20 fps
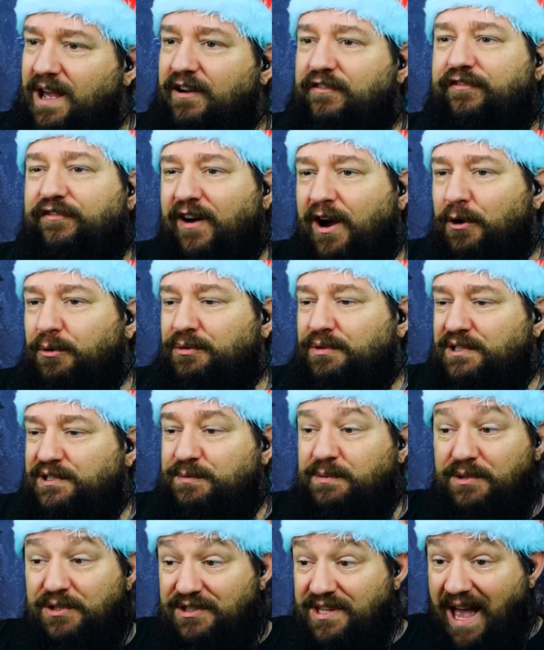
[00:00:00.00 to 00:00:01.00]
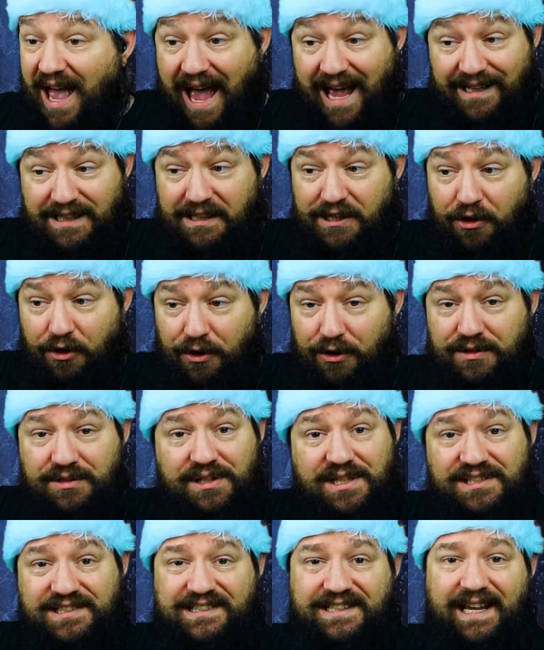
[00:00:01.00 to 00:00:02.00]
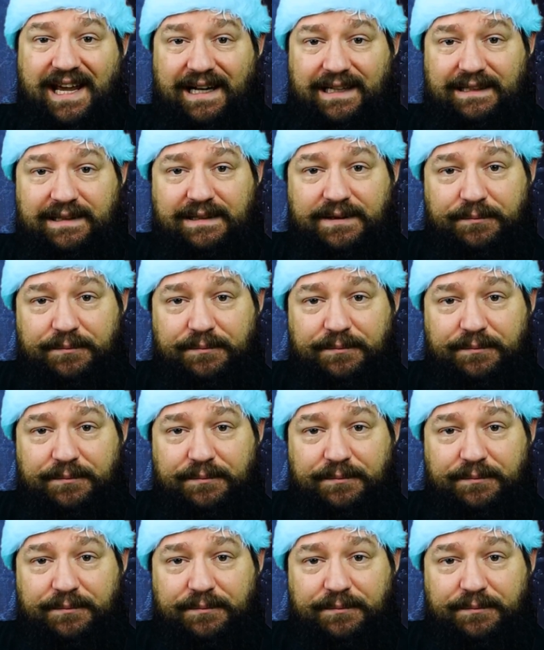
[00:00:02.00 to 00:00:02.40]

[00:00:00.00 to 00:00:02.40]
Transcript: I found this, because I hadn't heard this yet.